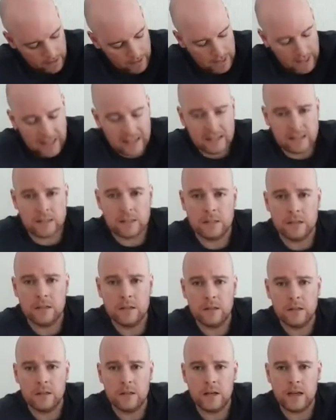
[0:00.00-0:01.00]
And
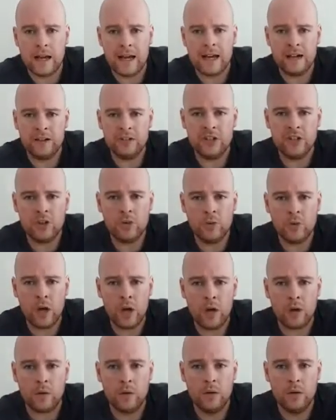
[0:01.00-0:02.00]
how do you
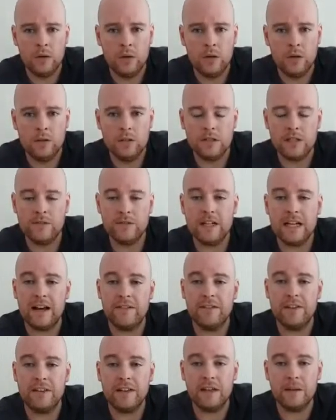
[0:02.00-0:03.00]
know? See if you can have
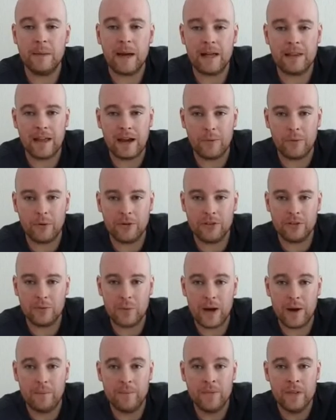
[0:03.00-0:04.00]
a think about that one as
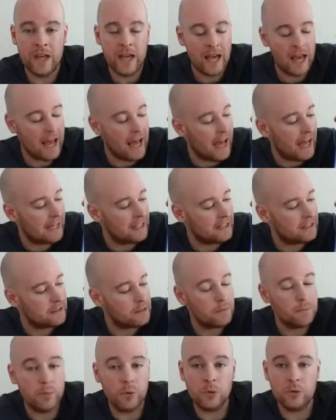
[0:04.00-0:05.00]
well.
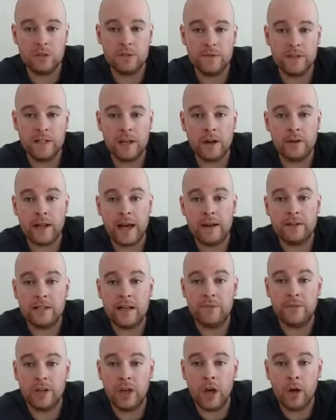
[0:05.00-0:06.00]
And pause the video now to have
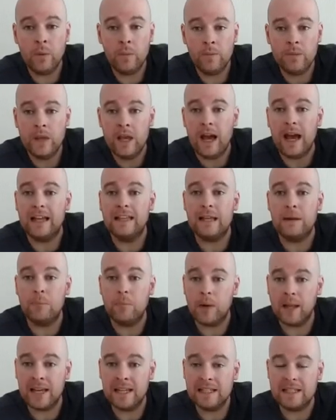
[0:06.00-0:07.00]
a go, and then
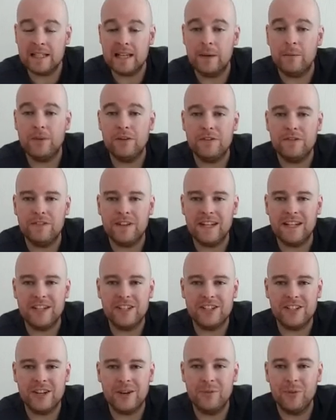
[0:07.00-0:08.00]
play it again when you've
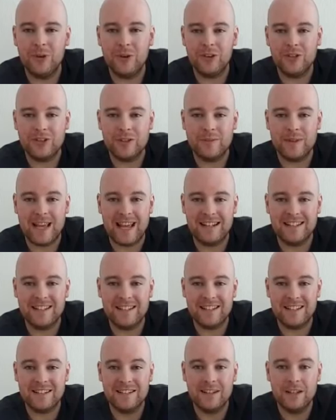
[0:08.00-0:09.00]
finished, and we'll look at some of the
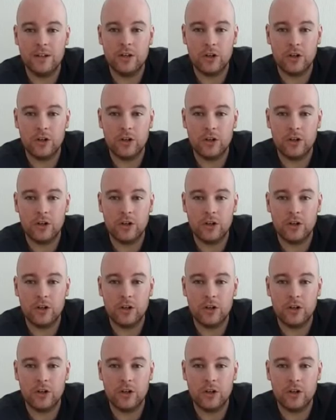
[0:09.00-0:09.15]
answers.